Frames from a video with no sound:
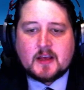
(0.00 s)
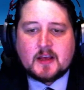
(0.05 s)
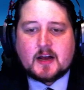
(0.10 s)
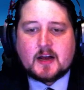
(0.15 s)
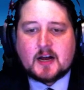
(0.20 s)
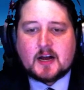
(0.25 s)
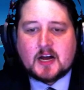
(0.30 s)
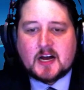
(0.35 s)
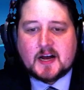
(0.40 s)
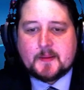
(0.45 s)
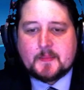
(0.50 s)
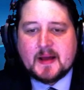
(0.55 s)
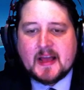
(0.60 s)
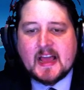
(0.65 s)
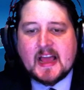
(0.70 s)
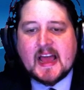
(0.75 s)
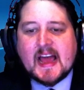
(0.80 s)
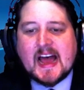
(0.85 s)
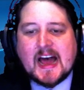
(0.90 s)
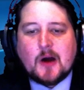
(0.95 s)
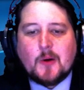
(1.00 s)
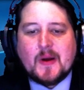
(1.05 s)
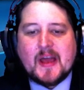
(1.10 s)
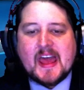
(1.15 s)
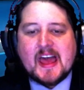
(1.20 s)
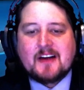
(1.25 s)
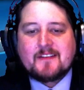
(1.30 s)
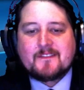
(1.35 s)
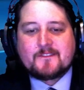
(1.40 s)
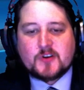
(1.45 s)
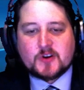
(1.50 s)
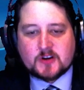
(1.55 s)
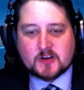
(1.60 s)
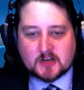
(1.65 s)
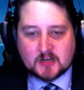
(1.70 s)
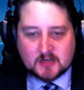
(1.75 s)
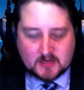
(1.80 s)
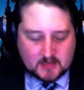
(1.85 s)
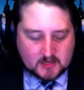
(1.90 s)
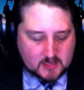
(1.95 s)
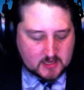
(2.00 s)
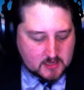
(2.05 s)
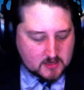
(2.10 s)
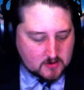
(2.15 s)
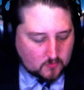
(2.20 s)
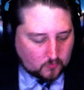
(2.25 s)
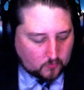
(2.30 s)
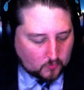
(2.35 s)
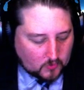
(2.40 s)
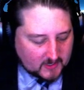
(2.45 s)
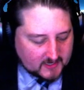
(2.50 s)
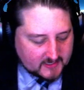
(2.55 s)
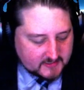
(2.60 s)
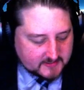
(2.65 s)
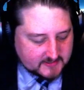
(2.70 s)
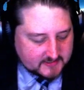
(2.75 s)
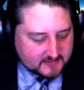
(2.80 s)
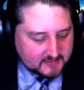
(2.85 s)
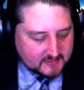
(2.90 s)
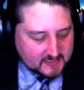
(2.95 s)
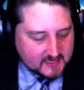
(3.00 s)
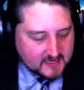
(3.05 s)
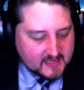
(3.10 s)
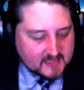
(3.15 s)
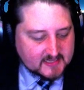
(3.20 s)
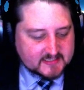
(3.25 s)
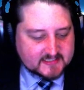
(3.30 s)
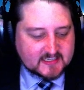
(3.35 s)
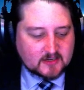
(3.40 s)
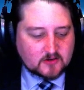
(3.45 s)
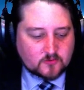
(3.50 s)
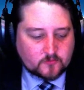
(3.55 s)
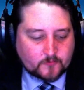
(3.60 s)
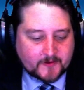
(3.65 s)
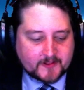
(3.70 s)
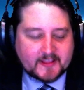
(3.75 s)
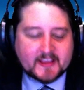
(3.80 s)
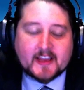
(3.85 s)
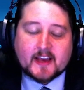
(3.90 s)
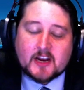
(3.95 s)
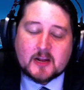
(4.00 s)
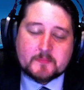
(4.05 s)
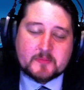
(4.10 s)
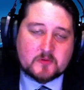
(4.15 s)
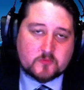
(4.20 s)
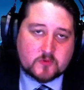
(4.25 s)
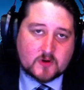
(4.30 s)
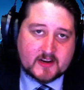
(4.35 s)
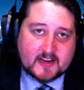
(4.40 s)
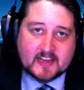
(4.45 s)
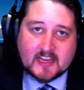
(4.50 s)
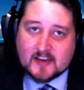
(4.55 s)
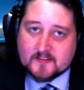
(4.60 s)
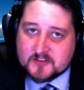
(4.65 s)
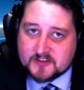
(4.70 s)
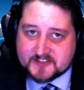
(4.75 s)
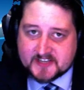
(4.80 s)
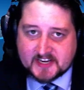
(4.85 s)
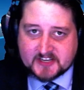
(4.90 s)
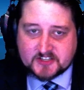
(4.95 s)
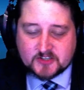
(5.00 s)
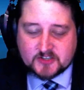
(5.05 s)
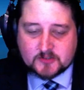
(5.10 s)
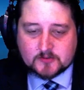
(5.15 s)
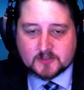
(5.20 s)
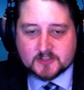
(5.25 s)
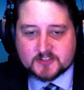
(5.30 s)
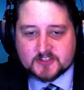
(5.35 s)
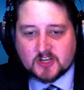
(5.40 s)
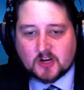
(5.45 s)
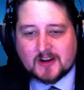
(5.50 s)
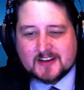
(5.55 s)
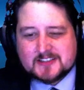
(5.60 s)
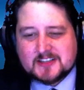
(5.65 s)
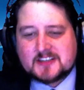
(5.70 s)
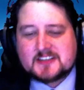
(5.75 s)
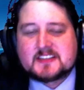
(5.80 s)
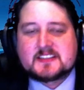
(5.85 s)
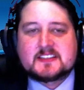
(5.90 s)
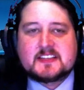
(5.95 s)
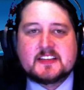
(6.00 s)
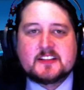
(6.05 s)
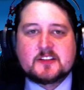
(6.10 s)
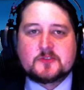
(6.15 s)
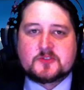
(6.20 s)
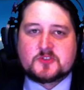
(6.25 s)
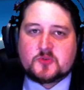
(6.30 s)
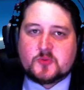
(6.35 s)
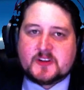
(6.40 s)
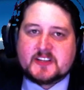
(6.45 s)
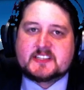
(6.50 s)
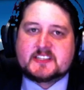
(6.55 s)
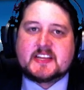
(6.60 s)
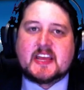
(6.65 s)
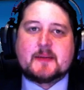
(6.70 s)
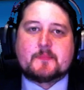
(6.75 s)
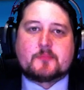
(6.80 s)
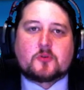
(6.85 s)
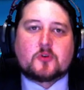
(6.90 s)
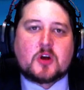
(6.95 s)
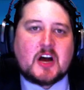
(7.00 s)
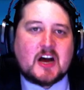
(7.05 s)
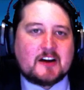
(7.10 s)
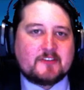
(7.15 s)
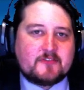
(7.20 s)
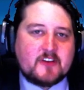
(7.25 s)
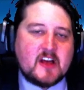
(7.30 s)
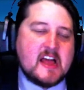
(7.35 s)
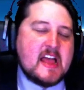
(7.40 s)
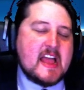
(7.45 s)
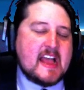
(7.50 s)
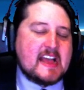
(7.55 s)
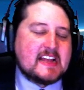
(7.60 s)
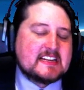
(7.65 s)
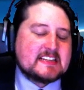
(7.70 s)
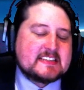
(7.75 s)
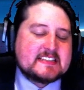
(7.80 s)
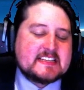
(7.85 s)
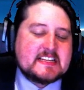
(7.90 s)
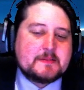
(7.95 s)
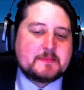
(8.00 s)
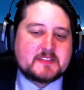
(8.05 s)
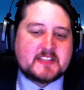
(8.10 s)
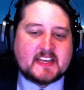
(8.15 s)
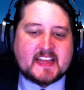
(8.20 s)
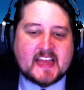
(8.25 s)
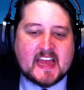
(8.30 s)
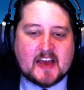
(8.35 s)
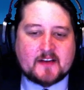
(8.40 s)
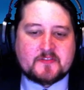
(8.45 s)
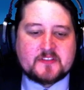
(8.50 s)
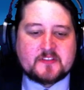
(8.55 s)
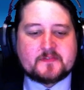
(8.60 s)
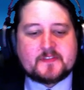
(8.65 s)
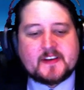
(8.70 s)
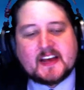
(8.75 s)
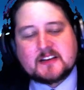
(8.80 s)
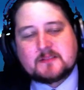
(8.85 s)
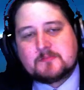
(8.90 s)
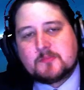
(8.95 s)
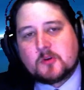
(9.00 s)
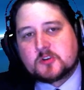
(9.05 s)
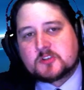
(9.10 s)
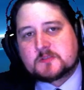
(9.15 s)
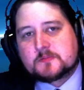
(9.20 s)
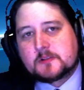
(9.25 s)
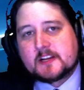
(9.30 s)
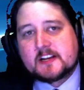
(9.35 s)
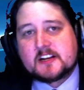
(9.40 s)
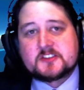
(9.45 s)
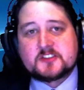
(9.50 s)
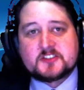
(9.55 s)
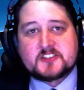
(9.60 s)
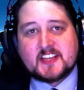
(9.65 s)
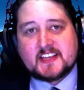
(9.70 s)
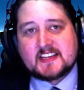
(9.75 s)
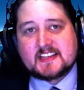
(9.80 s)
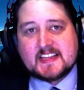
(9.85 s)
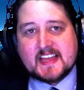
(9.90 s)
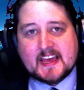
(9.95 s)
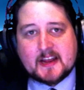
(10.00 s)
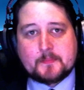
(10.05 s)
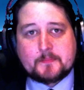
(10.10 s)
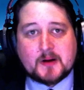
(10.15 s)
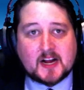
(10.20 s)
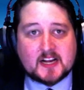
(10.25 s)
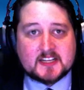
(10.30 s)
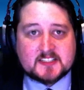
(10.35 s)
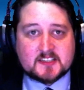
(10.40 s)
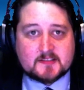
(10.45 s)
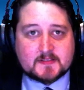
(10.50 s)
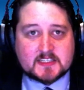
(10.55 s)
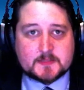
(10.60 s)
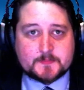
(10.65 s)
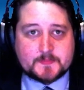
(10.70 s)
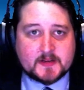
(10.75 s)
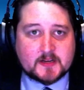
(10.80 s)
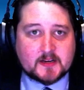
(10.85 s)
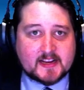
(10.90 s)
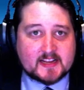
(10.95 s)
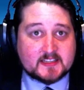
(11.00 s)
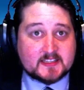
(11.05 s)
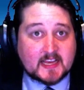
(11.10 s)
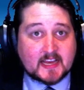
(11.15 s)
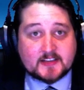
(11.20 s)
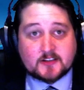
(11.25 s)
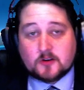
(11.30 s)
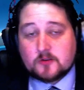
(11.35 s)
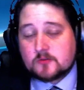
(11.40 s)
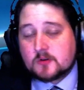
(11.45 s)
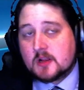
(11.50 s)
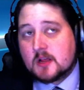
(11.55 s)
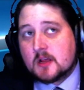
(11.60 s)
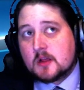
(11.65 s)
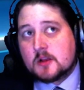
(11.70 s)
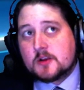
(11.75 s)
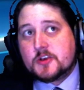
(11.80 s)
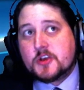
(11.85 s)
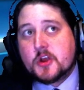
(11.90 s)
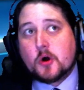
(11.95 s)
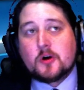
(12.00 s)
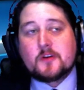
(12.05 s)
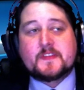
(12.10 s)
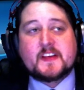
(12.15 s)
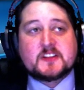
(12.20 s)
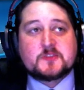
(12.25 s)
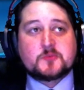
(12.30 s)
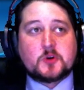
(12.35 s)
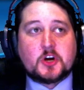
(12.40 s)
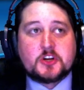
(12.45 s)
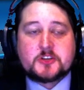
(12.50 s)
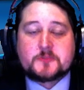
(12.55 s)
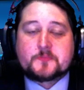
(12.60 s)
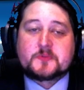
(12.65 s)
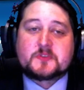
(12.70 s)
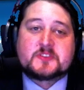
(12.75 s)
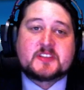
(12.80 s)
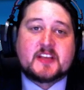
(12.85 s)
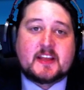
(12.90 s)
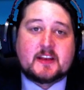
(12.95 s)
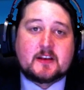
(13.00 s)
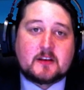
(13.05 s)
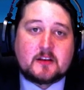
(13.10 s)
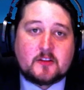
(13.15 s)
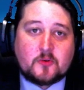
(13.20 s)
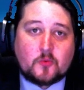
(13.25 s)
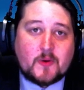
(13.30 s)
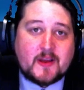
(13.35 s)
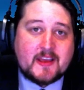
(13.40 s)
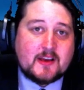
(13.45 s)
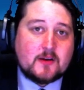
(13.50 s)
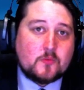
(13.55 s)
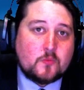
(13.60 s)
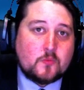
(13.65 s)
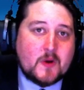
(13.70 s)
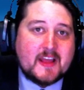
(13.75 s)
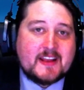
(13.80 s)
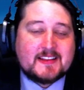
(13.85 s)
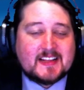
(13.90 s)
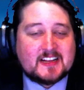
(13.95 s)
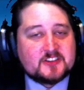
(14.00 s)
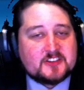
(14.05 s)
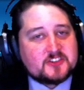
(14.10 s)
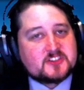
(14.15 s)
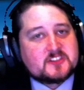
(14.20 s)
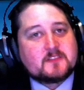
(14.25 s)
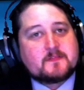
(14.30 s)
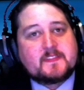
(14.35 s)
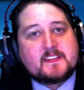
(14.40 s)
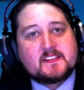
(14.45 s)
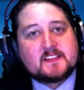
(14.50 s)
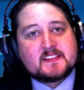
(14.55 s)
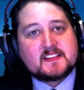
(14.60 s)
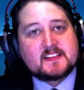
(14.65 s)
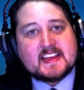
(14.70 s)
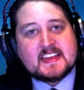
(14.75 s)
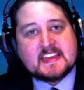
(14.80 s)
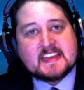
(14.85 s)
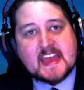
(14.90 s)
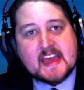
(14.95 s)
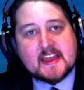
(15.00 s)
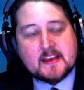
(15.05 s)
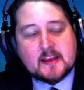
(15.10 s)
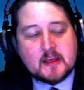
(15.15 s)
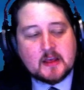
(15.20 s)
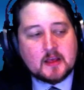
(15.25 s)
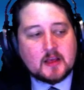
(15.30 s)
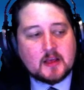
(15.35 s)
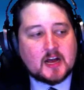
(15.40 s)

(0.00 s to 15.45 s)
Um, however, once ESL really got up and running after day two or so, I started to see those tweets taper off, and it seems like after the fact, most players are saying that they had a positive experience. I don't know if that's 100% the way it went. That's just the feeling that I get.